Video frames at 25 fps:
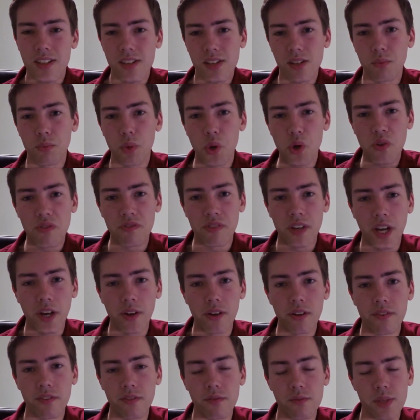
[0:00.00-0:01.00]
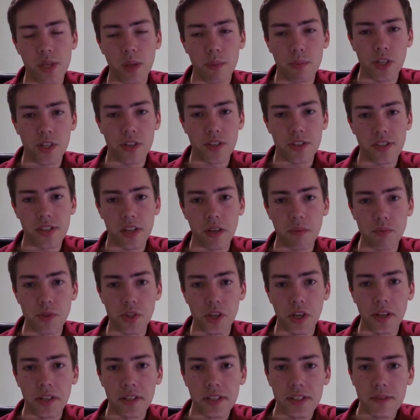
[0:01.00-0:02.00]
So it will vary from subject to
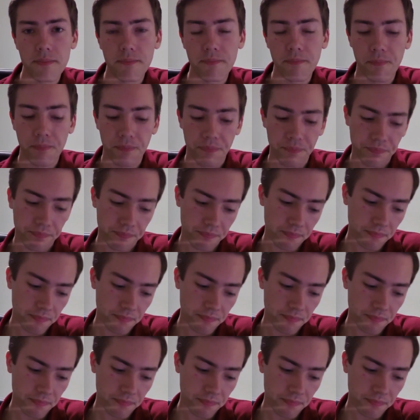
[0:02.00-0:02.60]
subject.